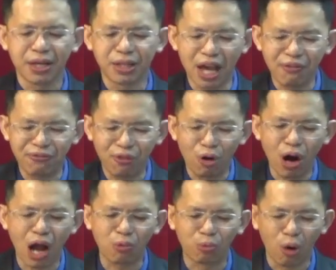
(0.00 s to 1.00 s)

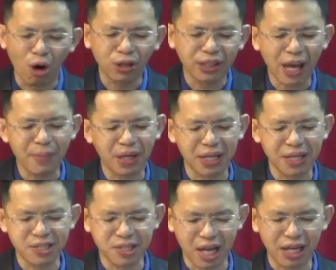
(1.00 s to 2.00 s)
Therefore, I warned them
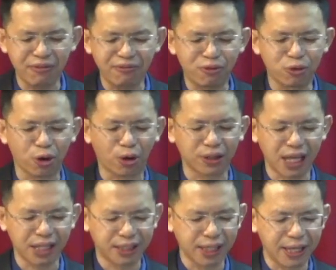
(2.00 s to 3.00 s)
against selling food on
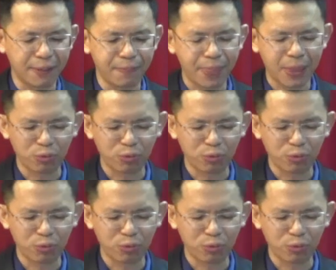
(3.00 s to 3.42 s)
that day."